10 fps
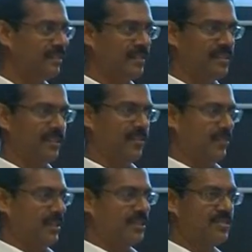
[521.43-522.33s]
in the
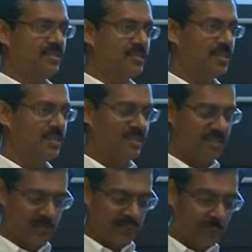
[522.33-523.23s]
financial
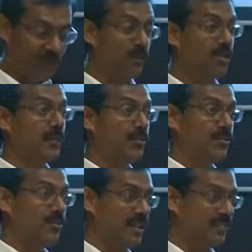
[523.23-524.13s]
services world before I
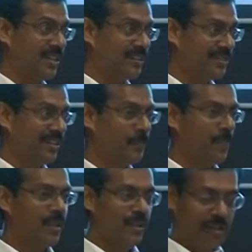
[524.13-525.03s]
moved to manufacturing.
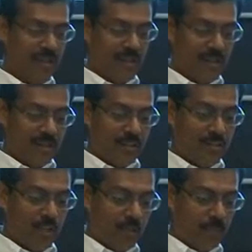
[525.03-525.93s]

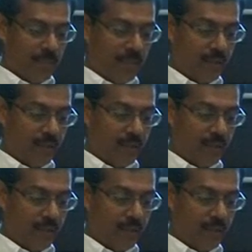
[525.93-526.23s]
So